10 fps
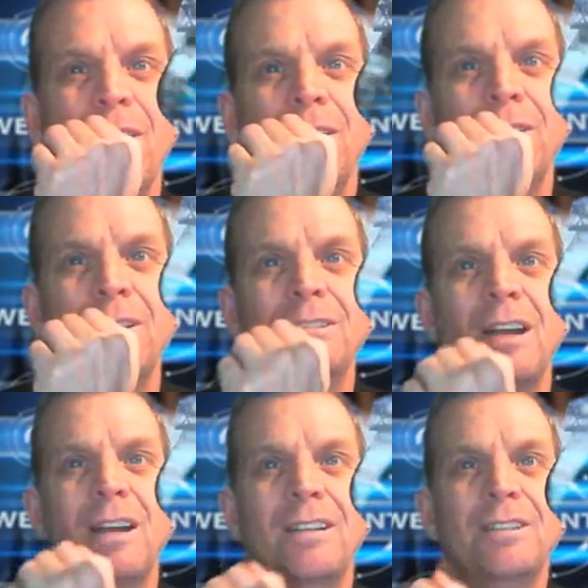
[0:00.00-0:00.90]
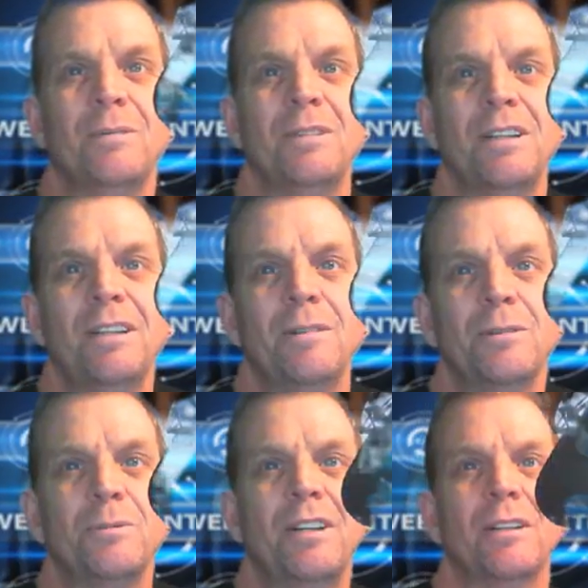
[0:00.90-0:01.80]
There's this one
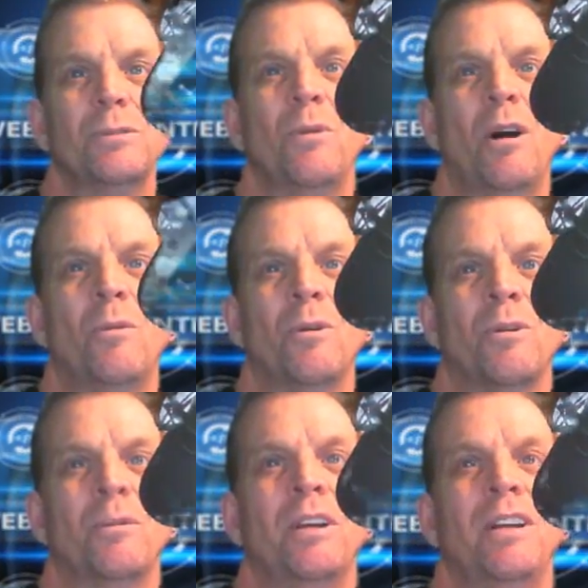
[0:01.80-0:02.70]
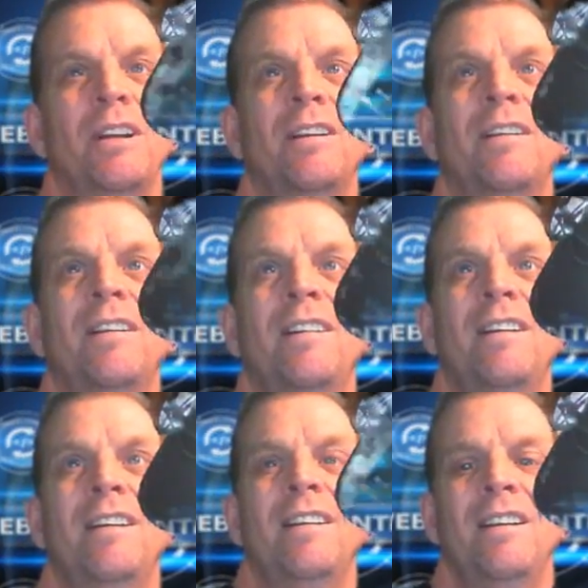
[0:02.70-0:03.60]
here is well worth reading.
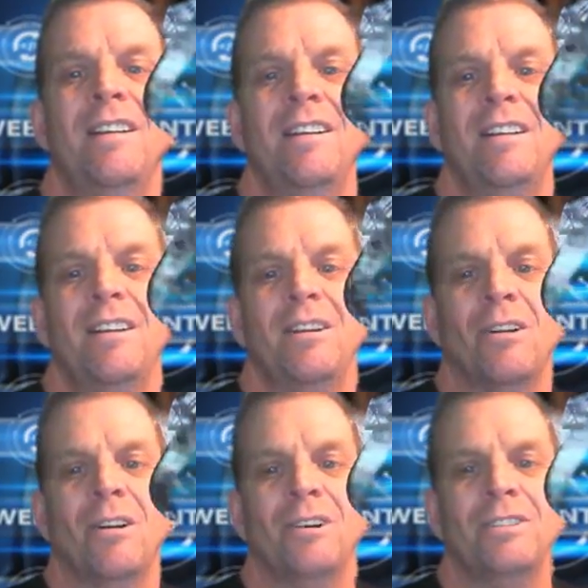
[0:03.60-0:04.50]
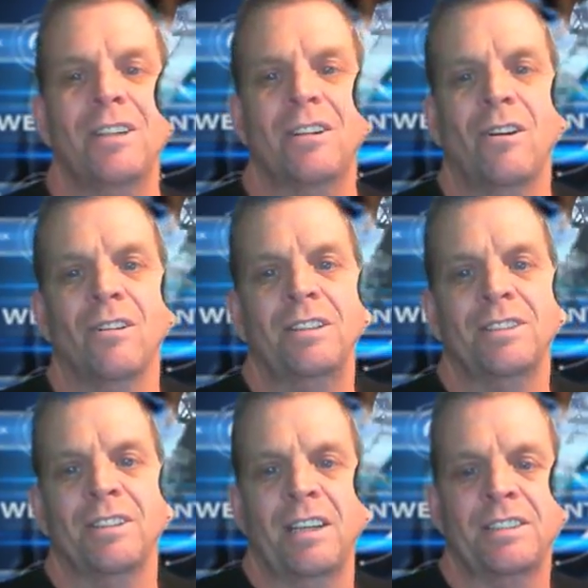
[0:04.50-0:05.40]
Now I'll stick all these
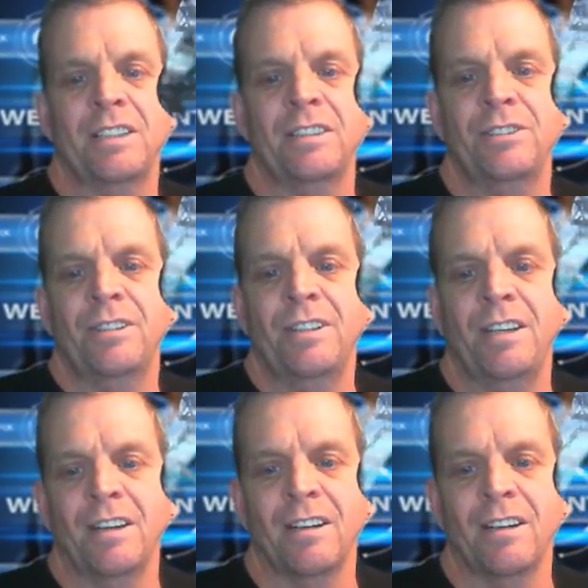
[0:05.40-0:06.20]
links into the